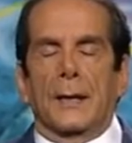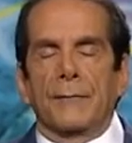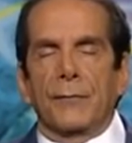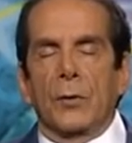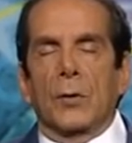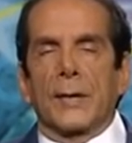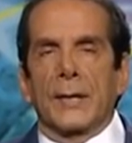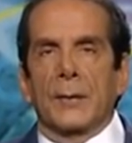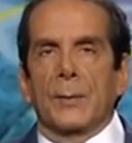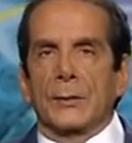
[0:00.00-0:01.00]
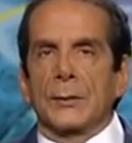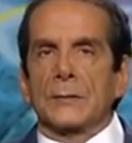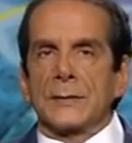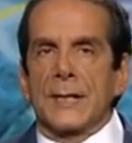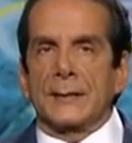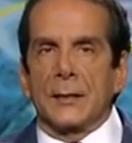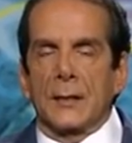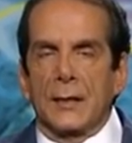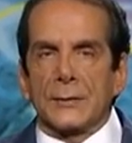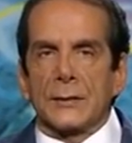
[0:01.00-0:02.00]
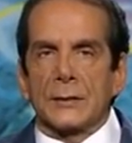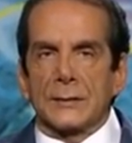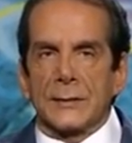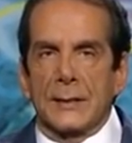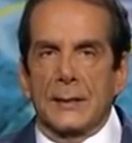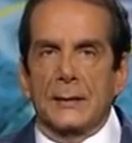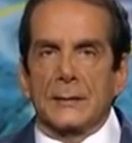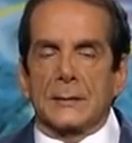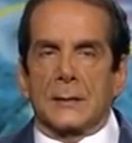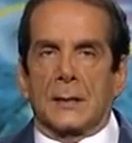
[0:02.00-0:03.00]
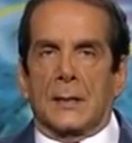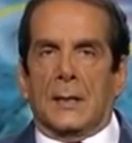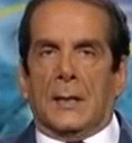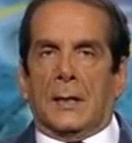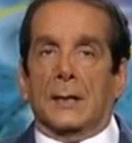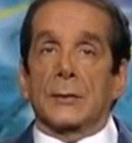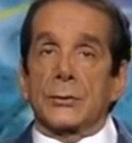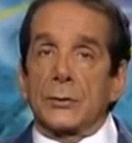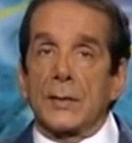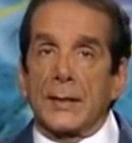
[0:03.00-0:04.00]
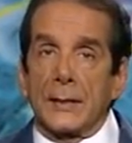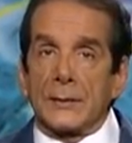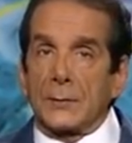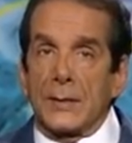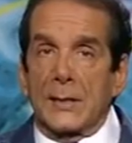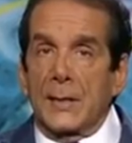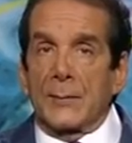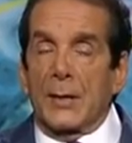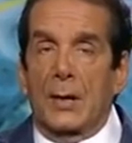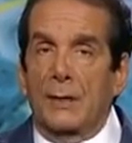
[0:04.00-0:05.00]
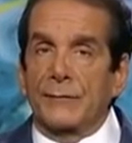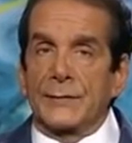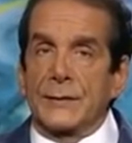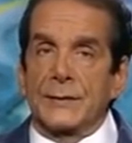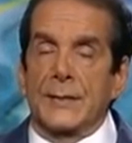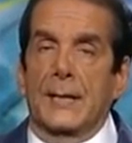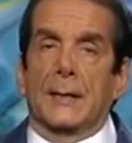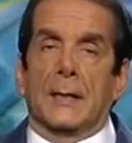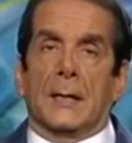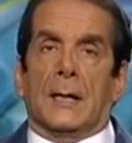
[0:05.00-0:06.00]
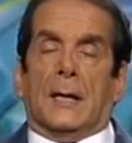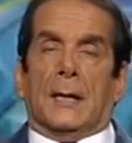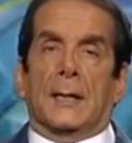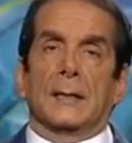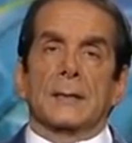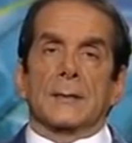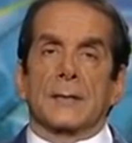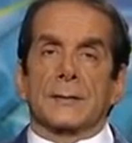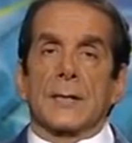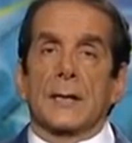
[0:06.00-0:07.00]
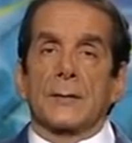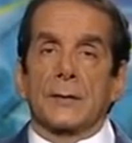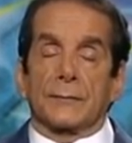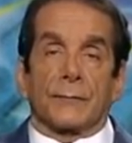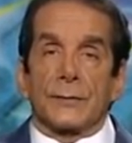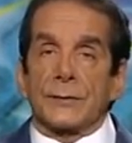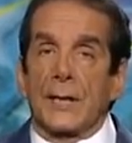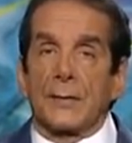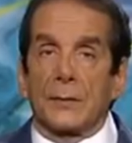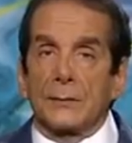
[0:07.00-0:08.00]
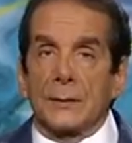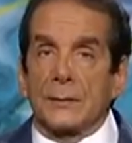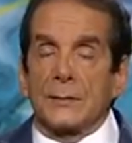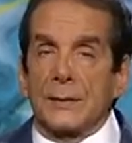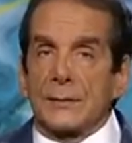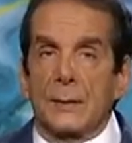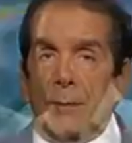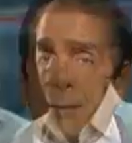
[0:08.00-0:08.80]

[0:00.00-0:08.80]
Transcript: If you're him and you're as ideological as he is, and he surely is, when he came into office, he said in his first State of the Union address, I'm